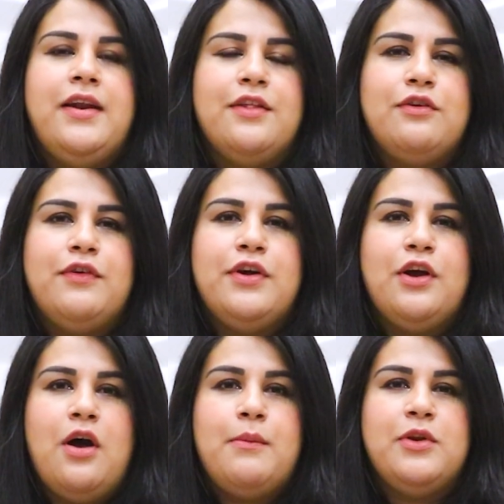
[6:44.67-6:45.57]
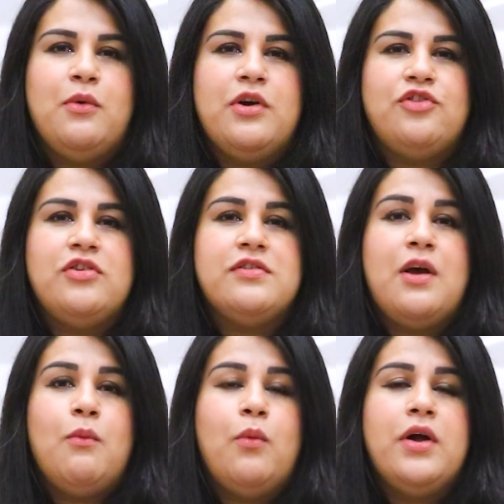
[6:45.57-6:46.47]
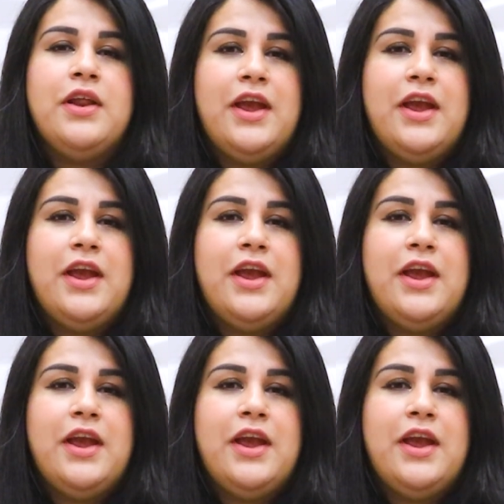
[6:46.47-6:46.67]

Another very common question is at what